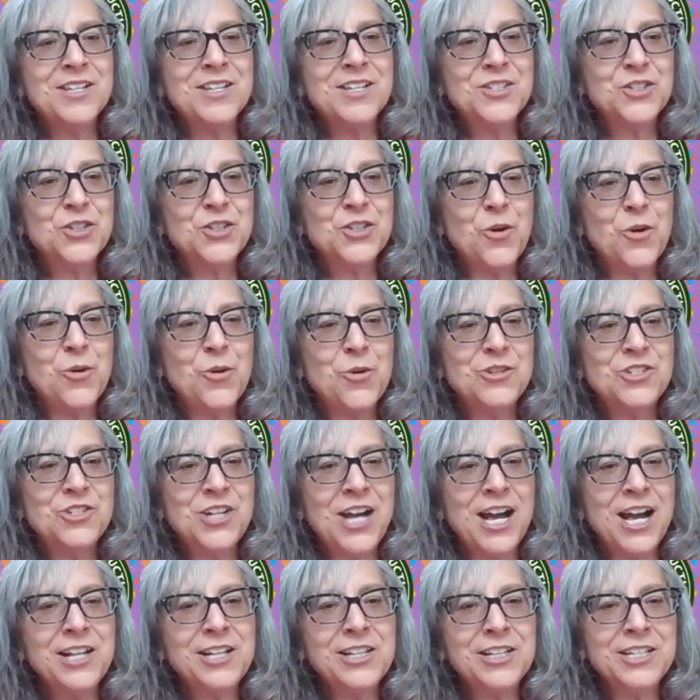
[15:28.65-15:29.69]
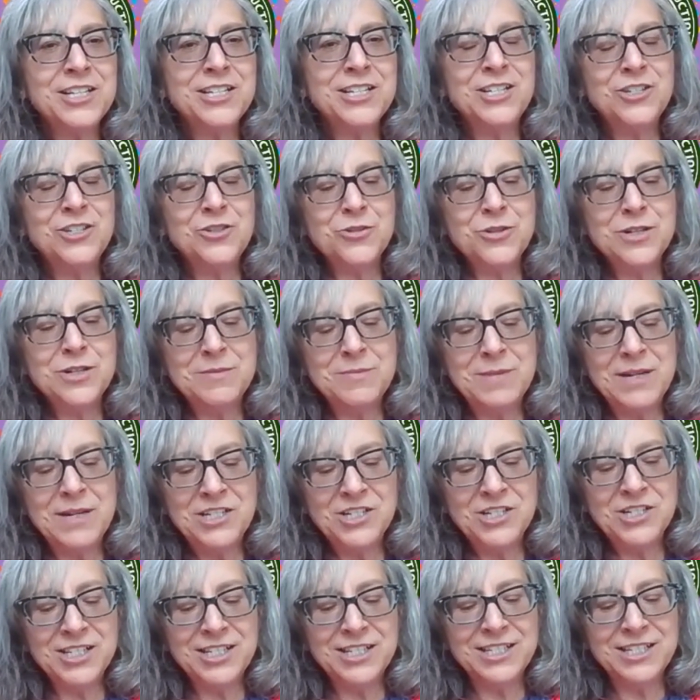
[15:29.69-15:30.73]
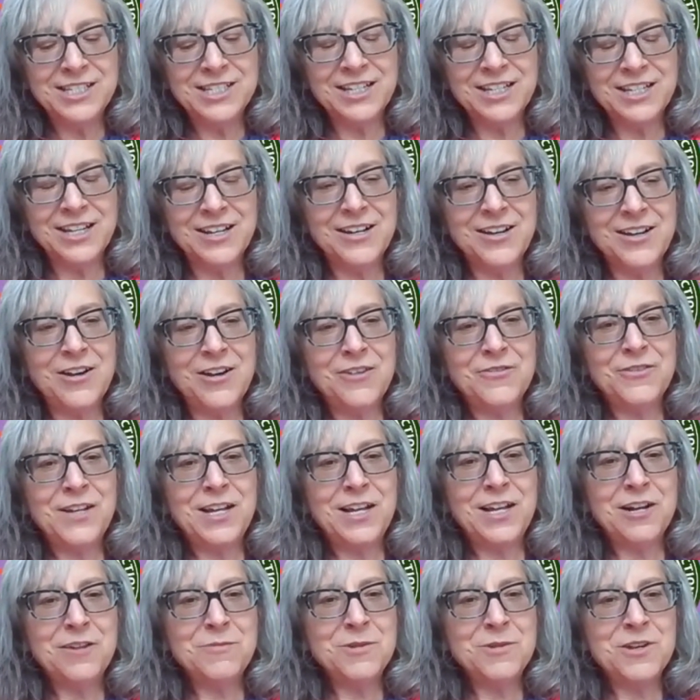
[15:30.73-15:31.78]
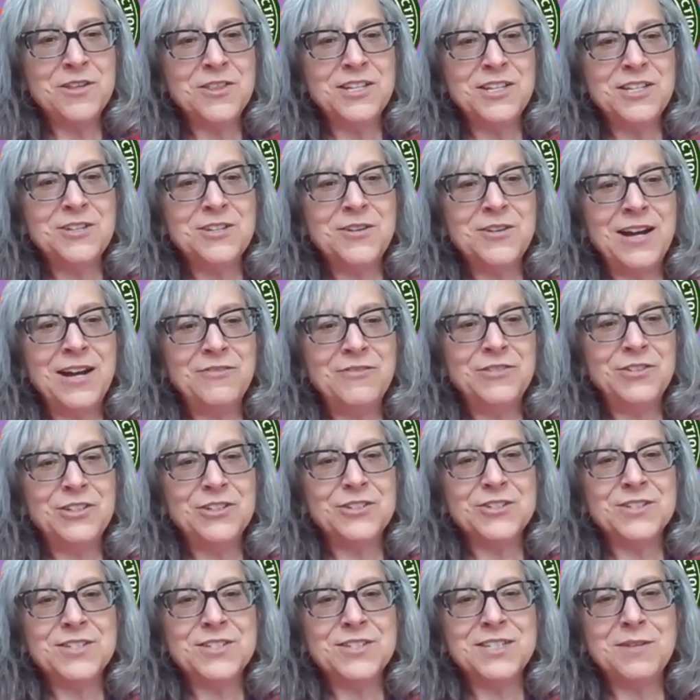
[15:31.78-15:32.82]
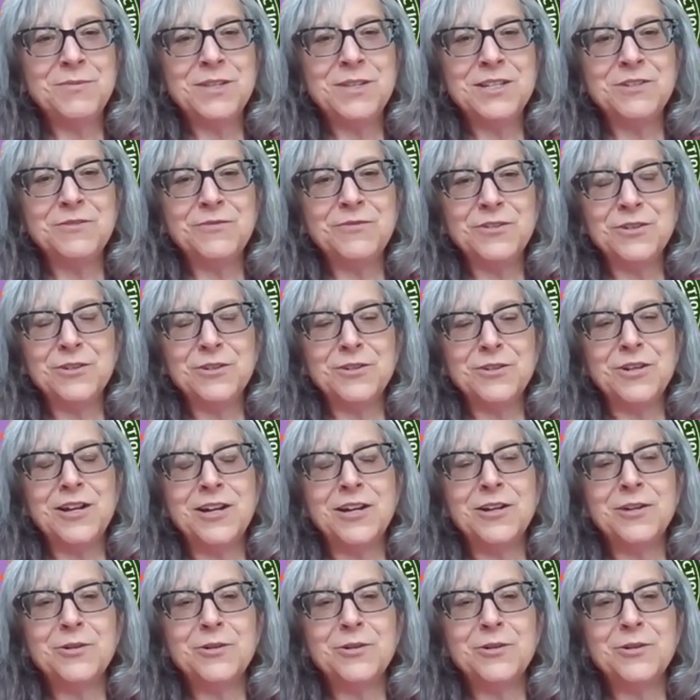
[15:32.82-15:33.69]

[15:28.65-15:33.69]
So Jaclin, you had mentioned off camera that you have a little something for